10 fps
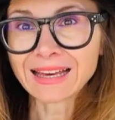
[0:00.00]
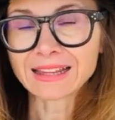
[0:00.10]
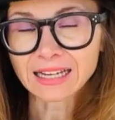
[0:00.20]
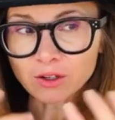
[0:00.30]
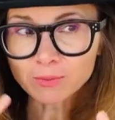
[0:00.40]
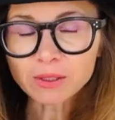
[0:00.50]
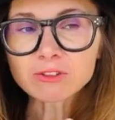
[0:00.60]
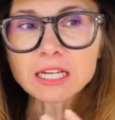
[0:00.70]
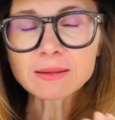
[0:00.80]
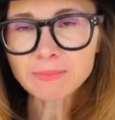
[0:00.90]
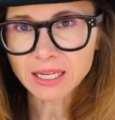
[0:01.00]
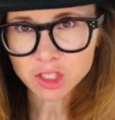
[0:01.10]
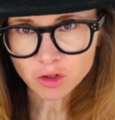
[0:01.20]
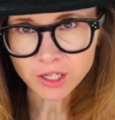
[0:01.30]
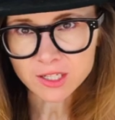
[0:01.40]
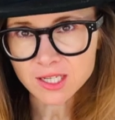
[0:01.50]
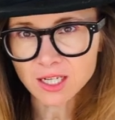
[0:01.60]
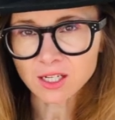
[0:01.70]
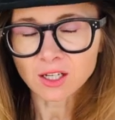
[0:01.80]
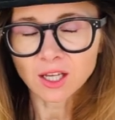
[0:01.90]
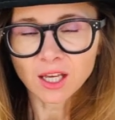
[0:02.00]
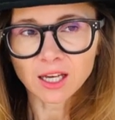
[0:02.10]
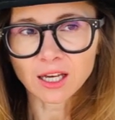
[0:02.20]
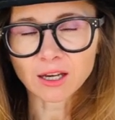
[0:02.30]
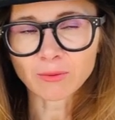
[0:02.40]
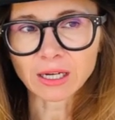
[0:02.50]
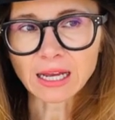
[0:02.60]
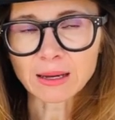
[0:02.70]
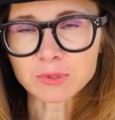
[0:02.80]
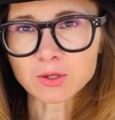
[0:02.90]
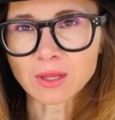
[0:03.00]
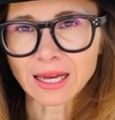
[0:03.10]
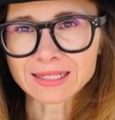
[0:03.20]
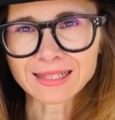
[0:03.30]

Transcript: There could be really big triggers here when it comes to that.